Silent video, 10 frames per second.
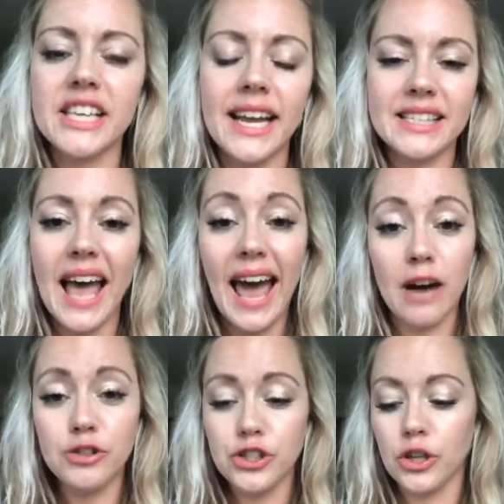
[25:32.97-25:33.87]
is how
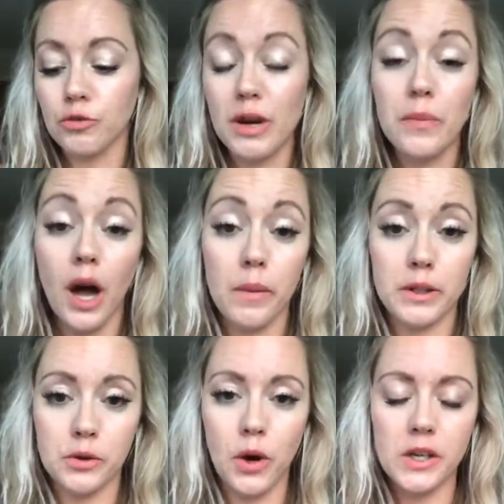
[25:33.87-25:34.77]
to
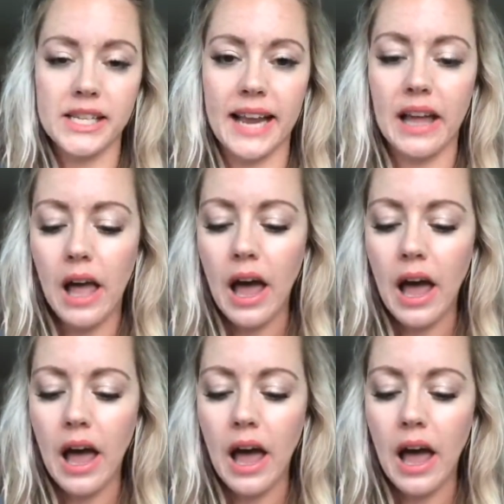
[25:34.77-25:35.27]
repurpose your content.